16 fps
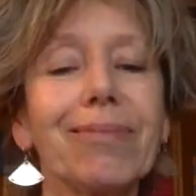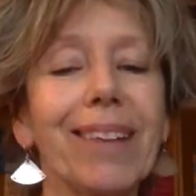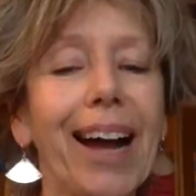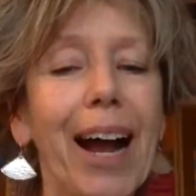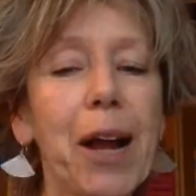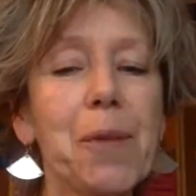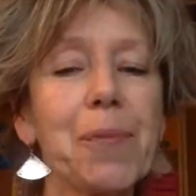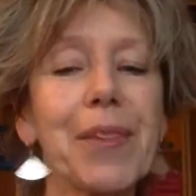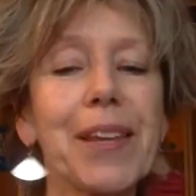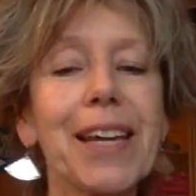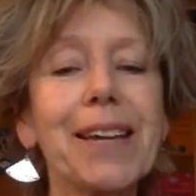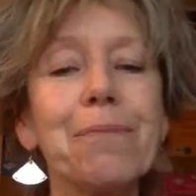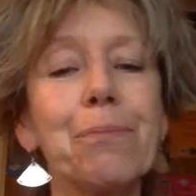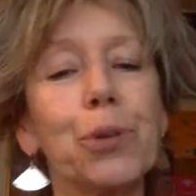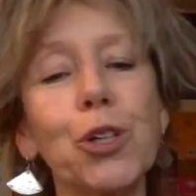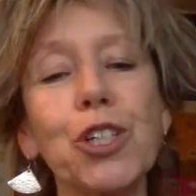I'm the
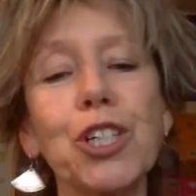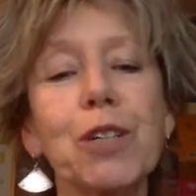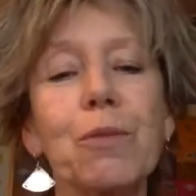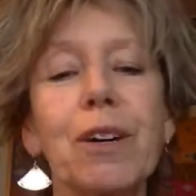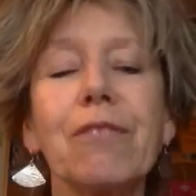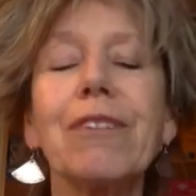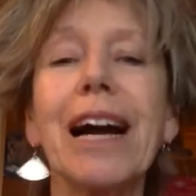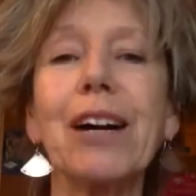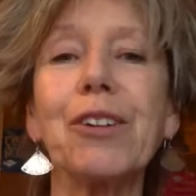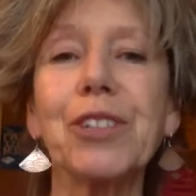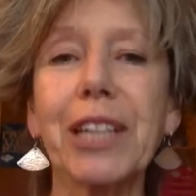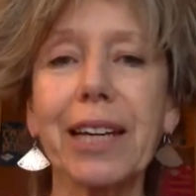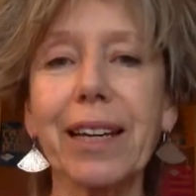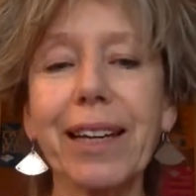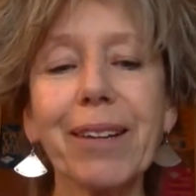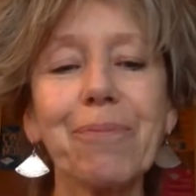important one round
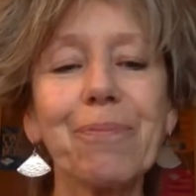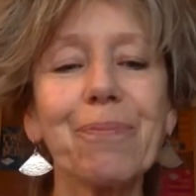here.